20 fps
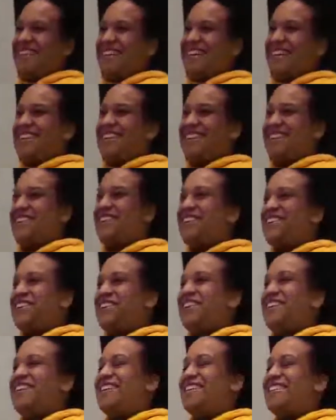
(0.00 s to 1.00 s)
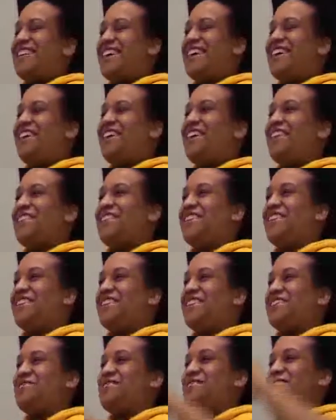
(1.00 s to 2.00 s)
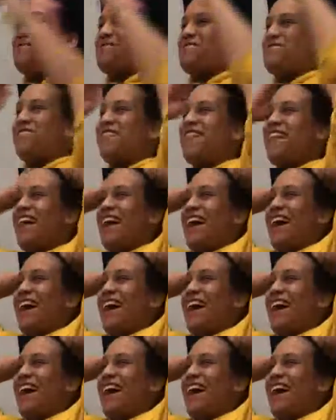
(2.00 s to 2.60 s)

a list. Oh goodness. Oh, there are so many people.